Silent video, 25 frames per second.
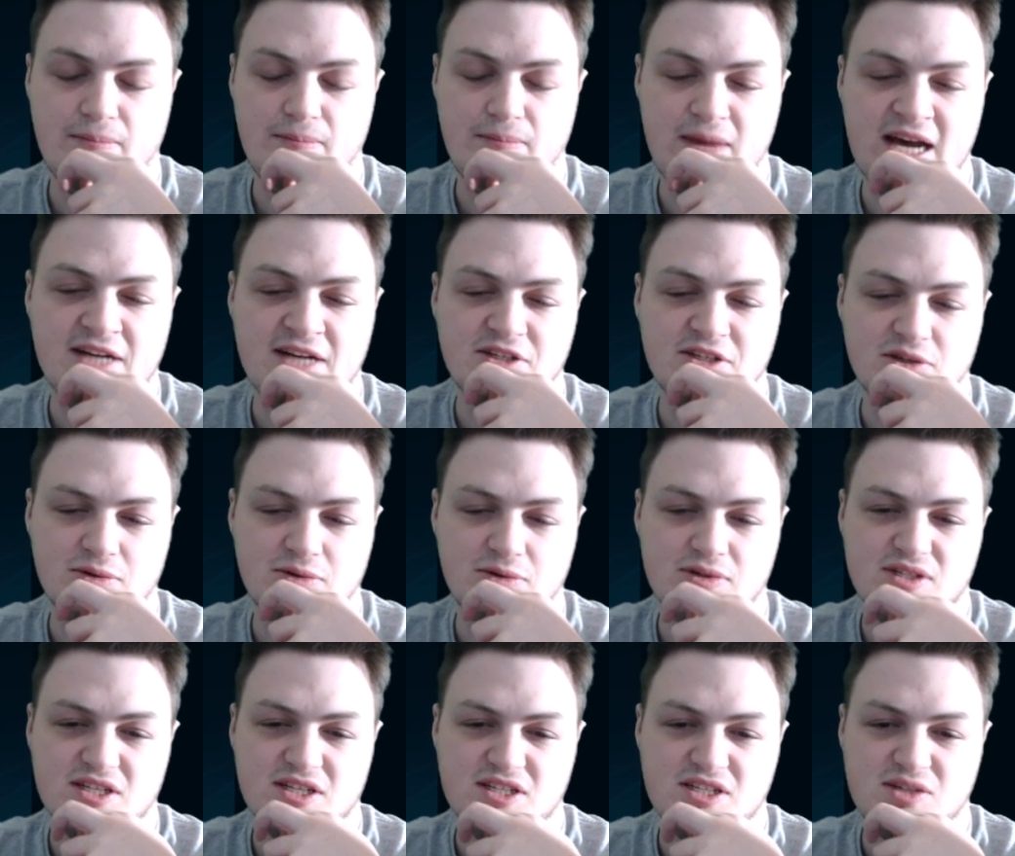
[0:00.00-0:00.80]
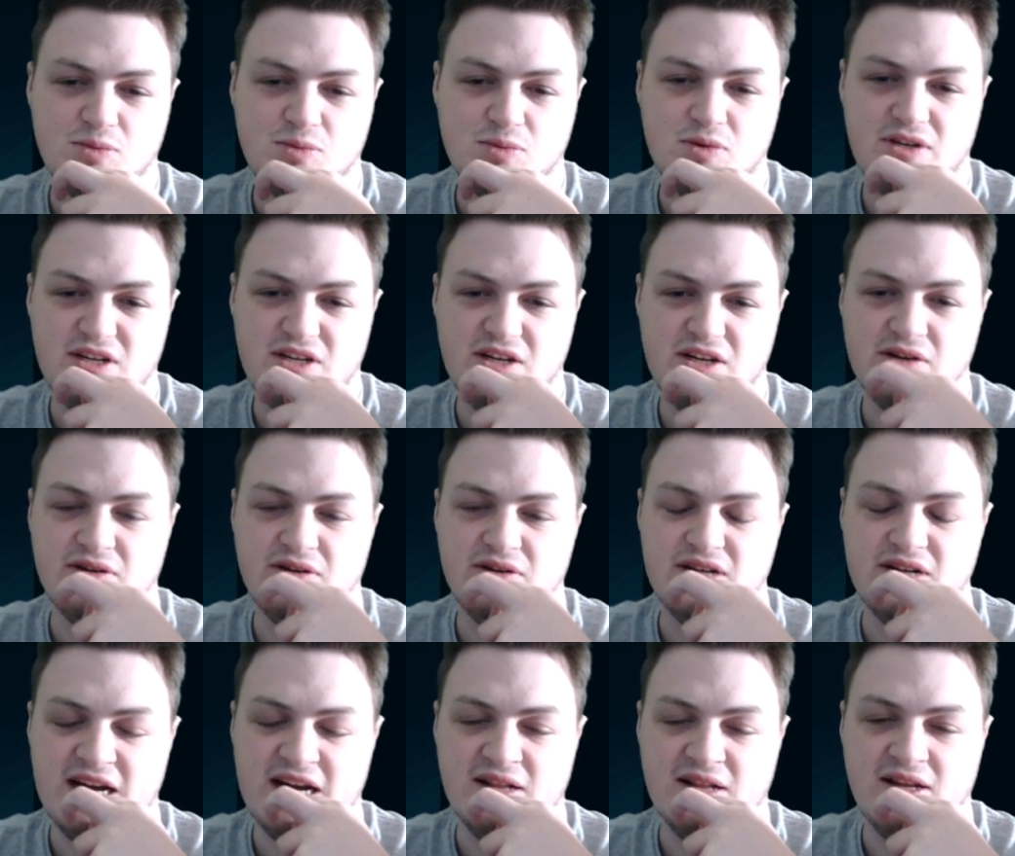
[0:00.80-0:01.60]
magic resist when near
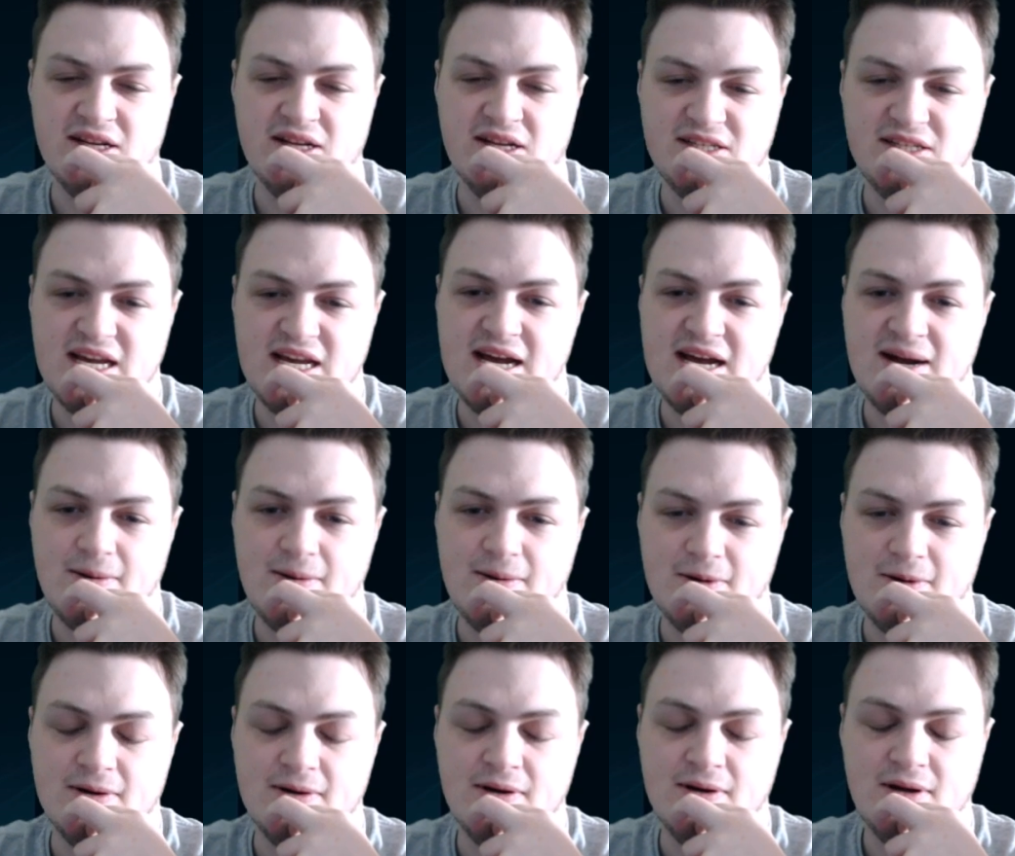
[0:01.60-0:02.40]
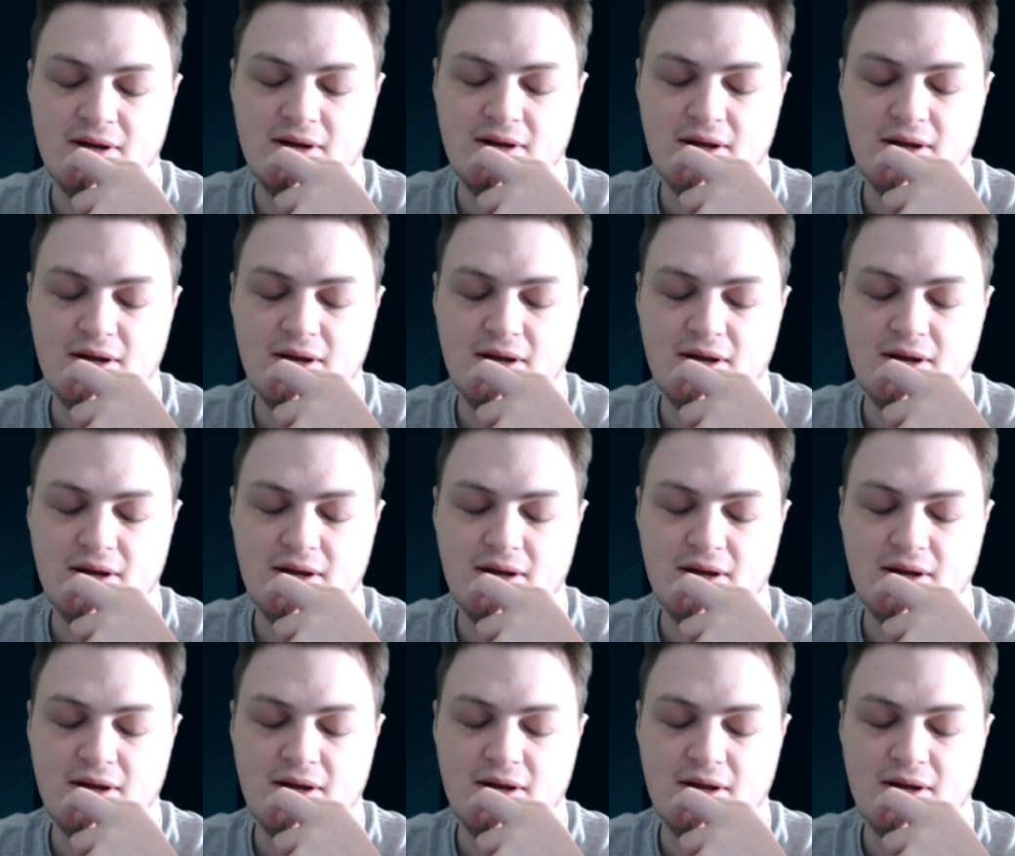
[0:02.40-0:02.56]
an allied tower.